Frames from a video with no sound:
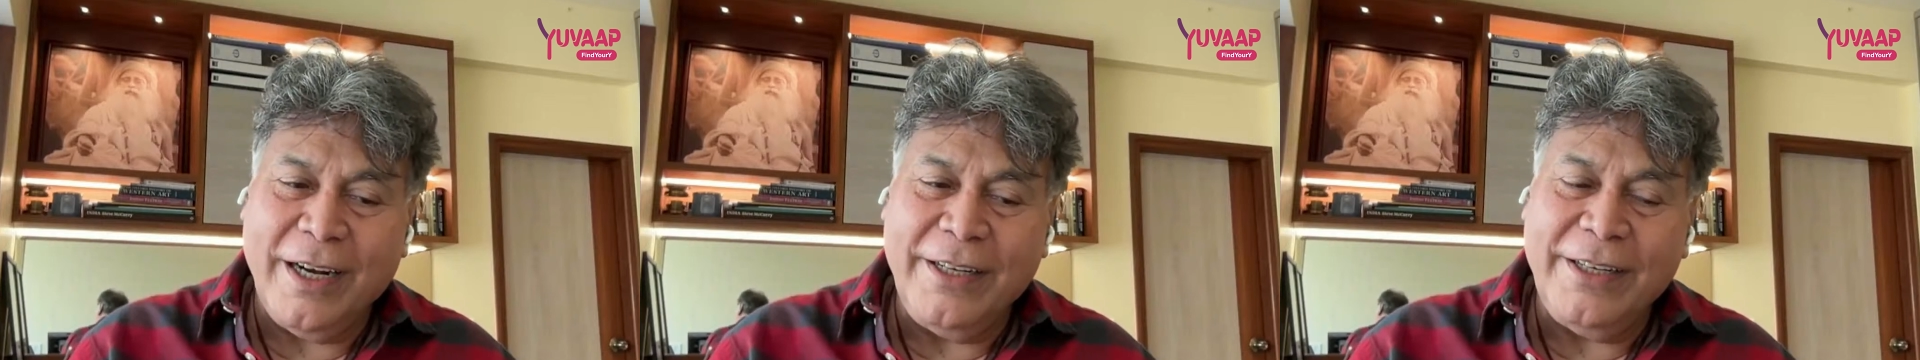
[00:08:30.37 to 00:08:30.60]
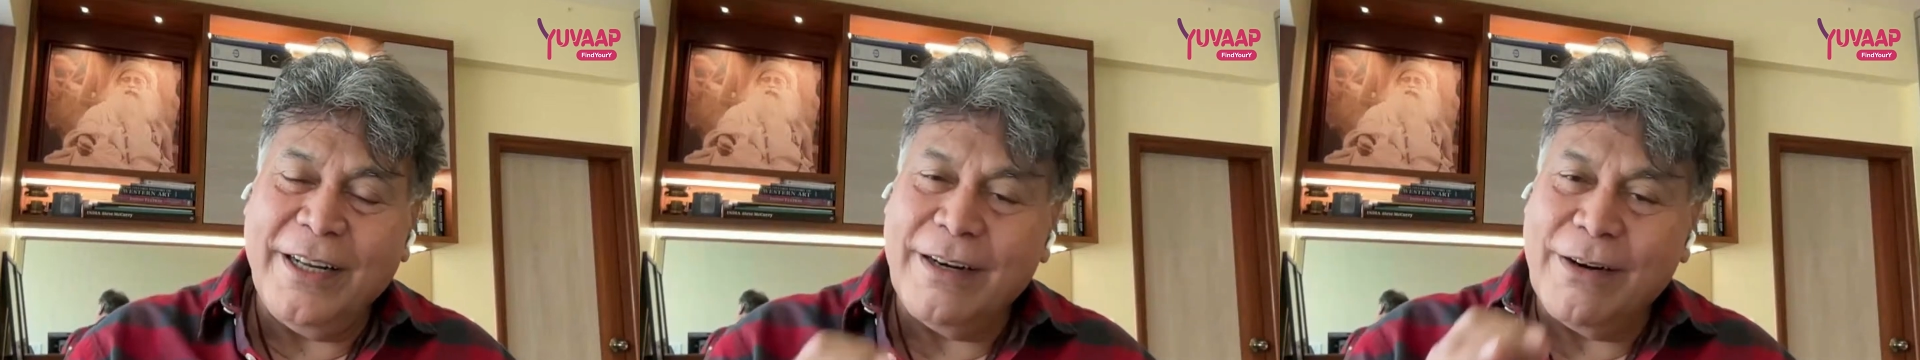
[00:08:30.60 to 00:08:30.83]

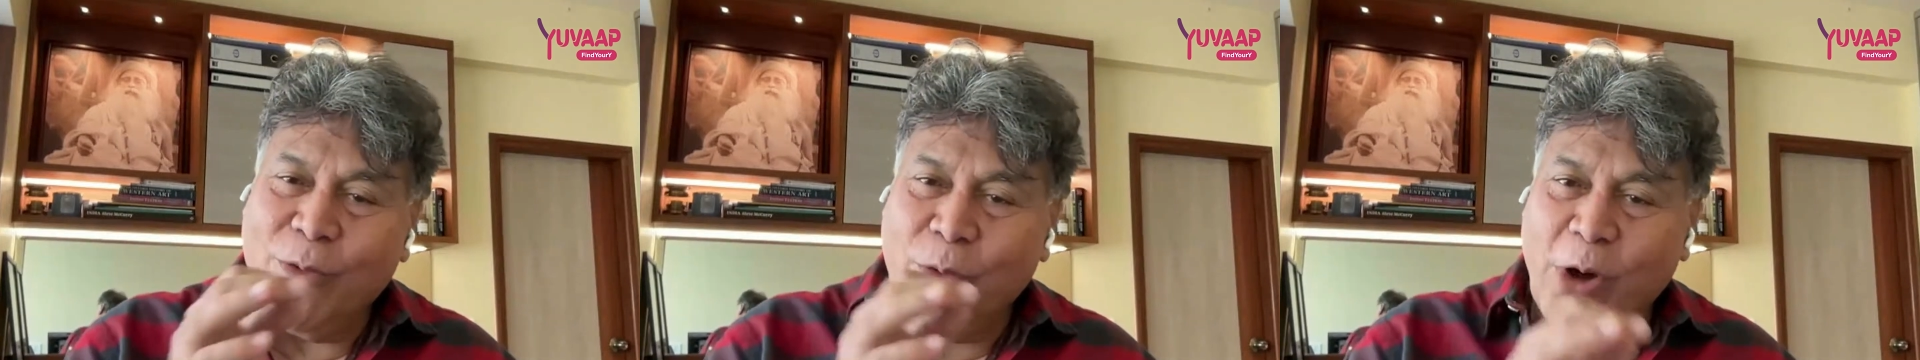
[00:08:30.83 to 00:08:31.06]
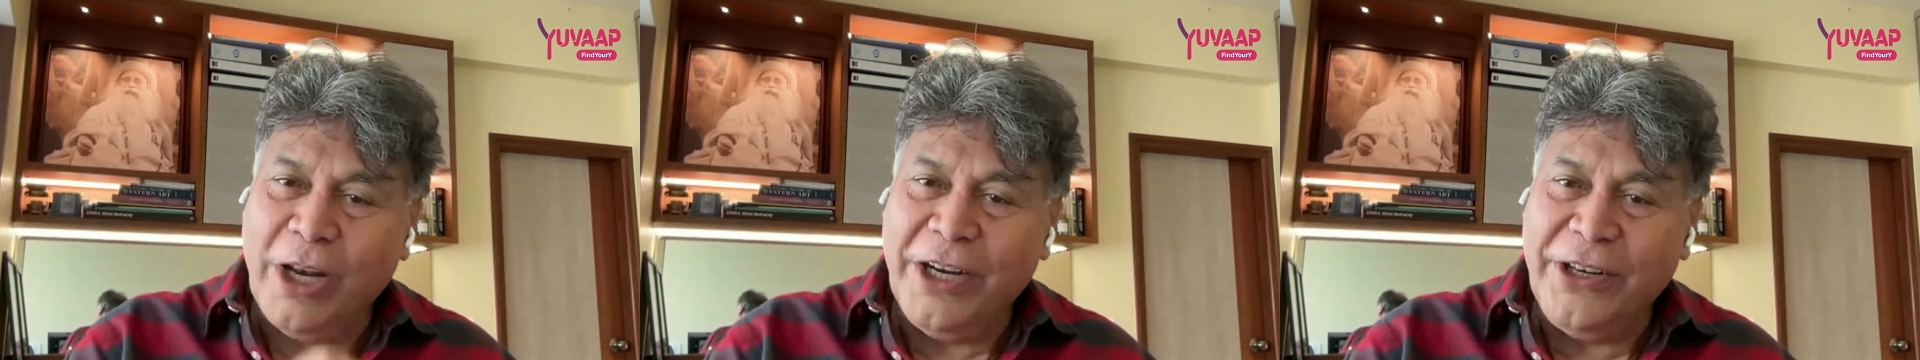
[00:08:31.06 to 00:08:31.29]
under
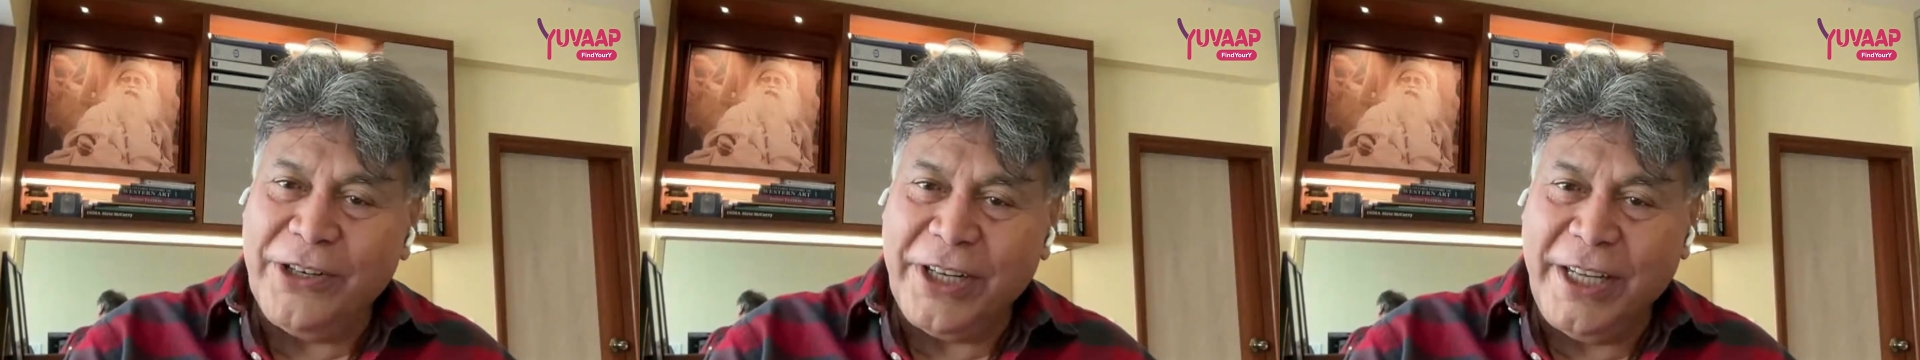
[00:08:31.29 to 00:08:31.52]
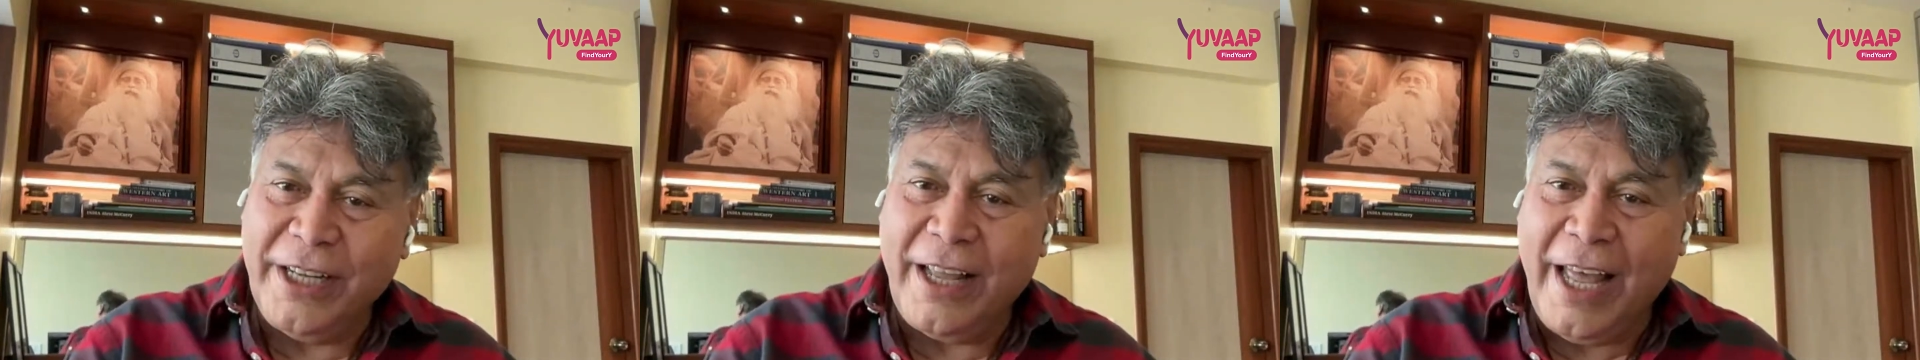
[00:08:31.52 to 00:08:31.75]

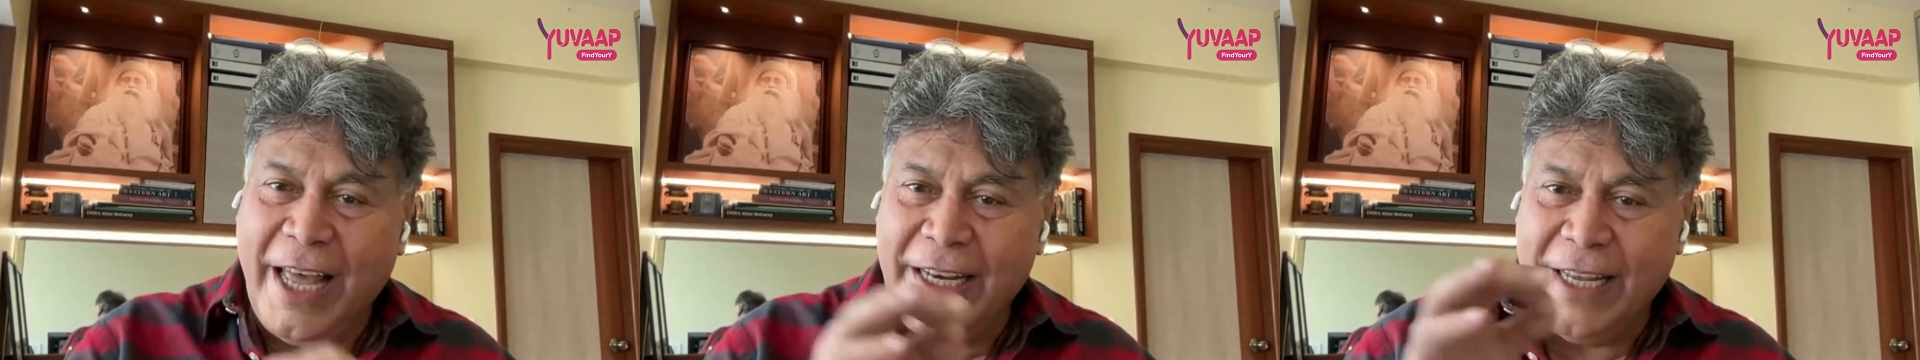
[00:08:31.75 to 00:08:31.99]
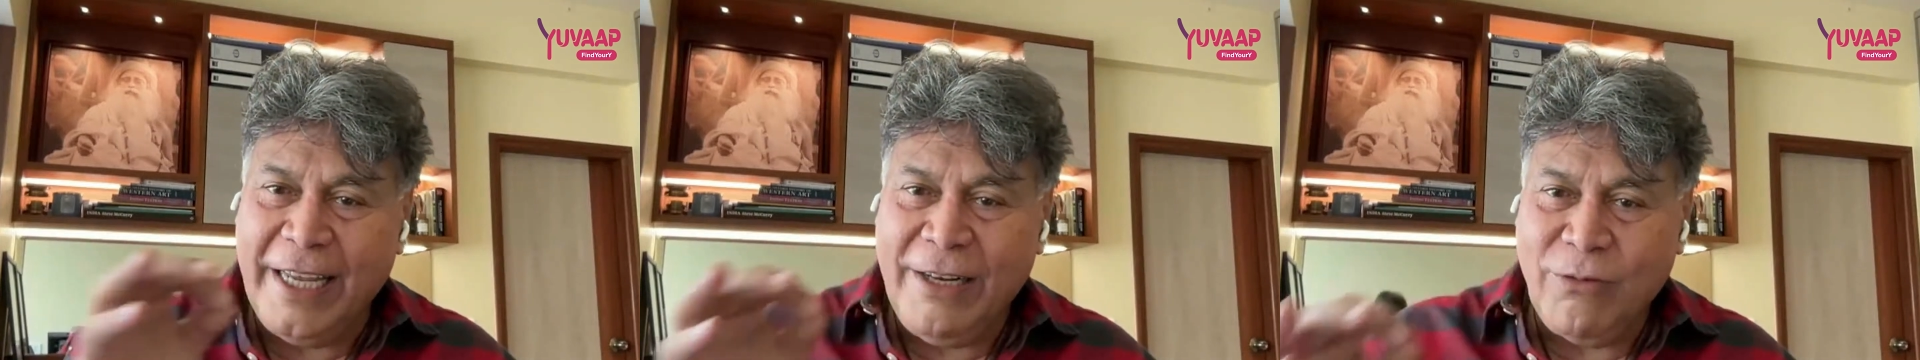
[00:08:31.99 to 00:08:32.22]
voluntary
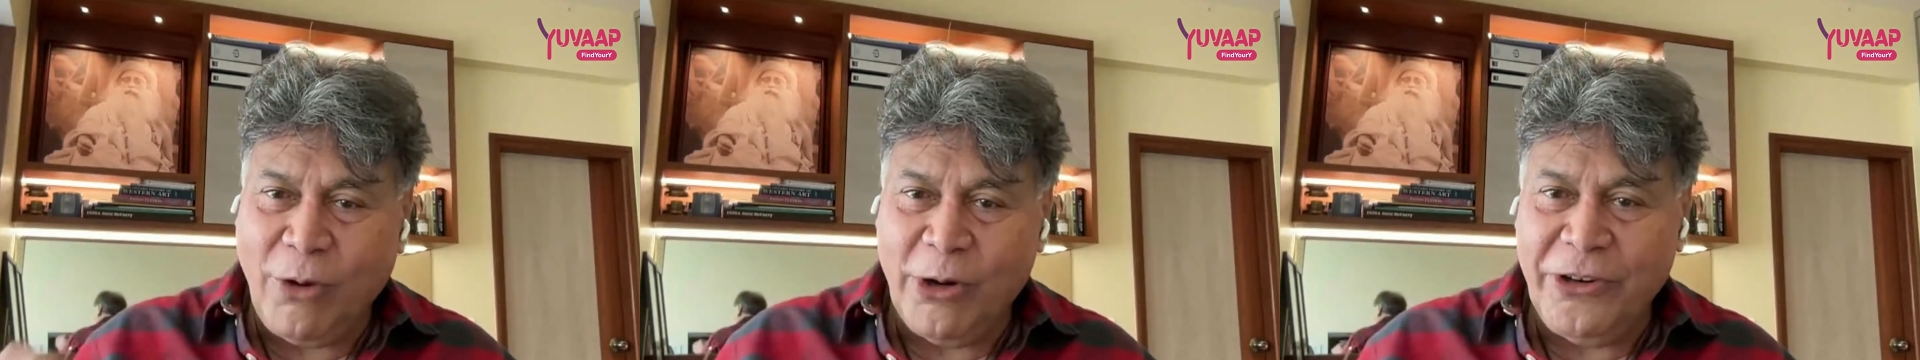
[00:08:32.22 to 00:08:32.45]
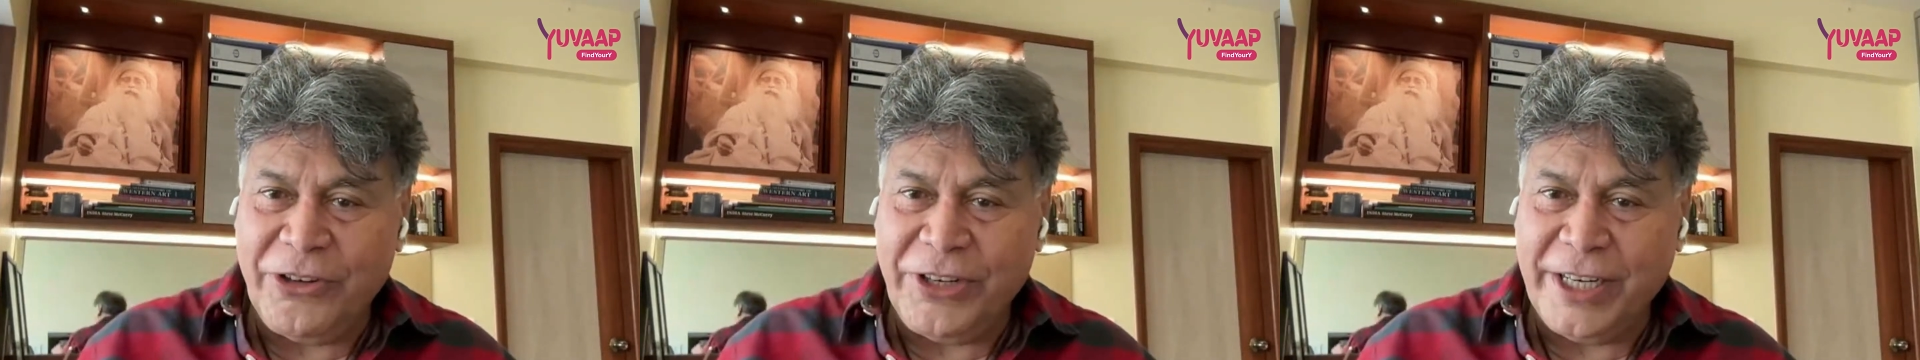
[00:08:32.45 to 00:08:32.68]
and
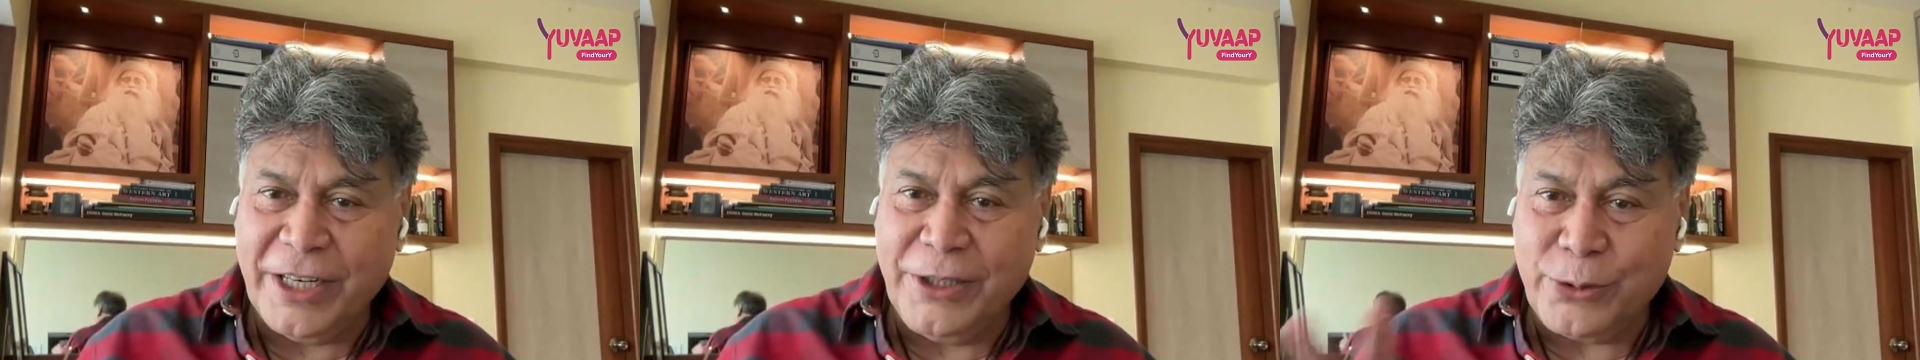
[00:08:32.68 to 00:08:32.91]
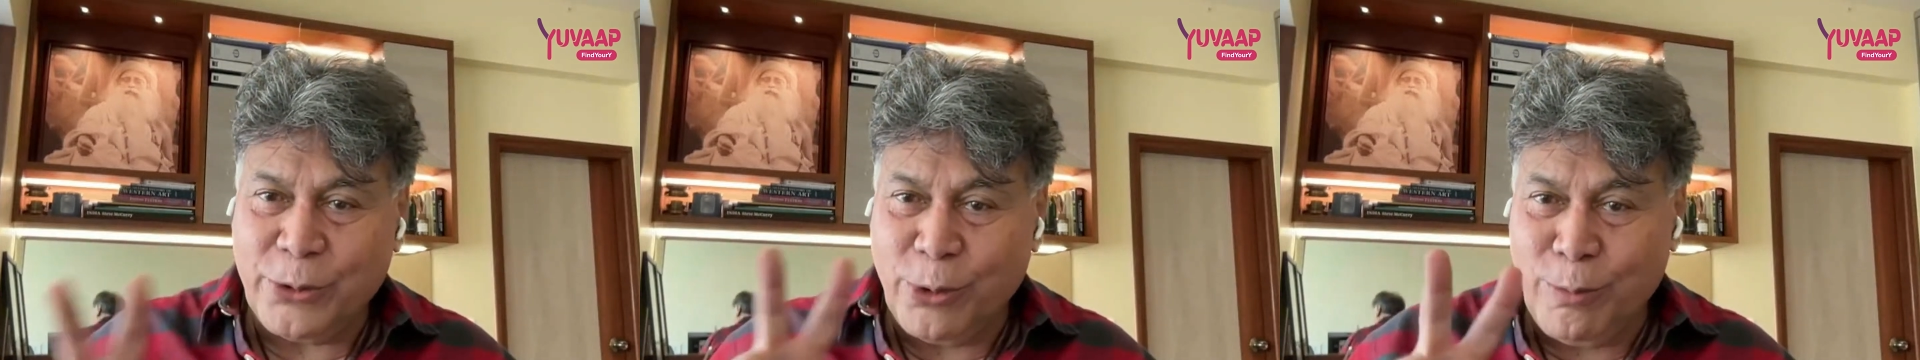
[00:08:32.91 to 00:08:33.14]
involuntary
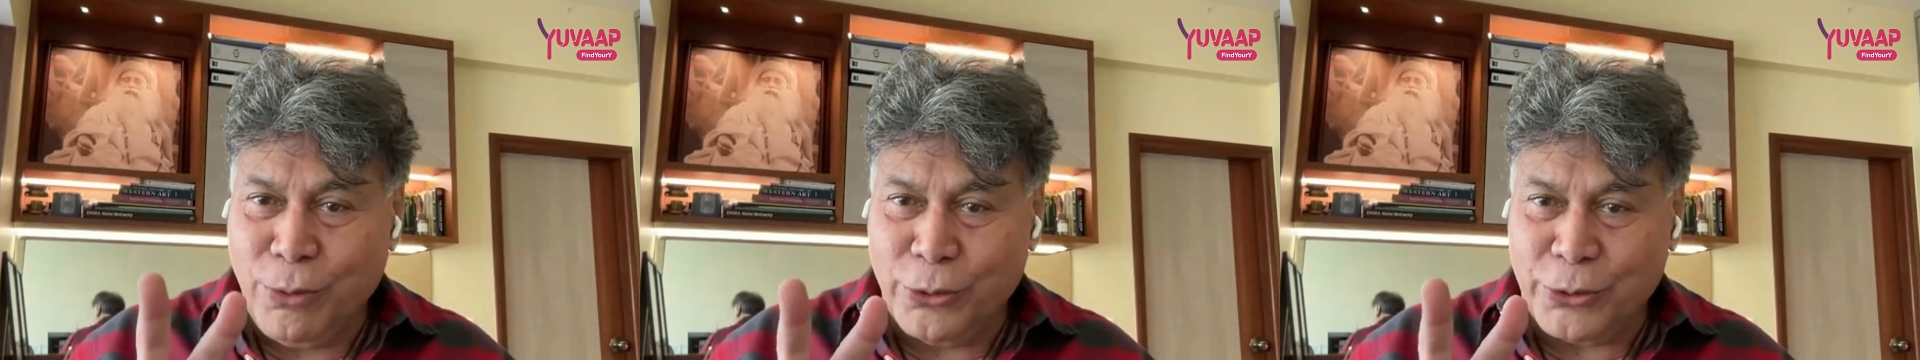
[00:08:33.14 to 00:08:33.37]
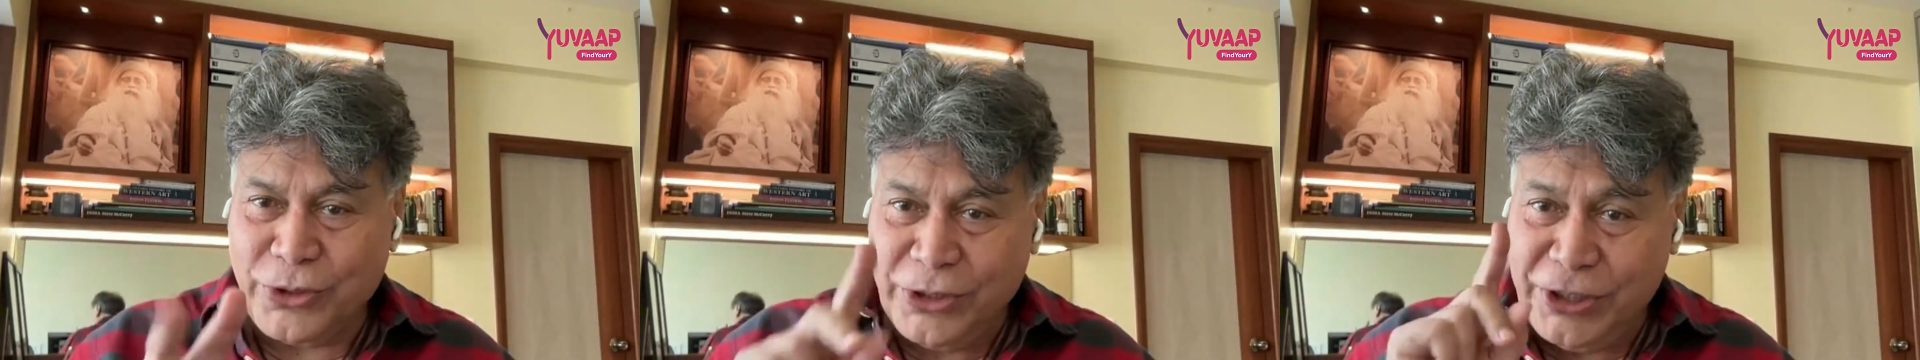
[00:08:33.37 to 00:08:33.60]
control
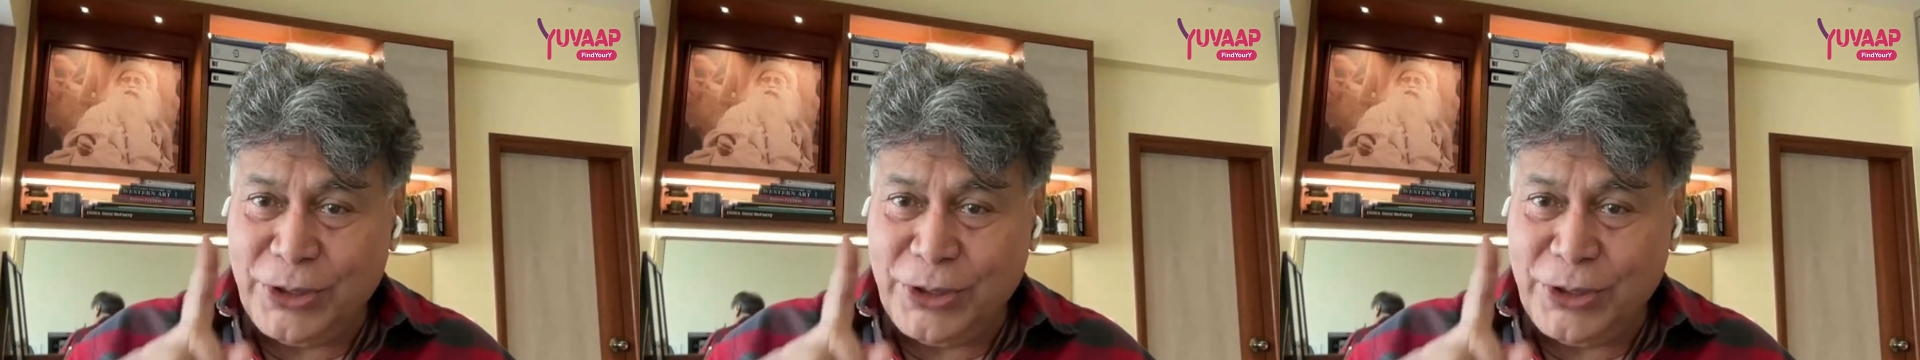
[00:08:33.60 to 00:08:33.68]
both.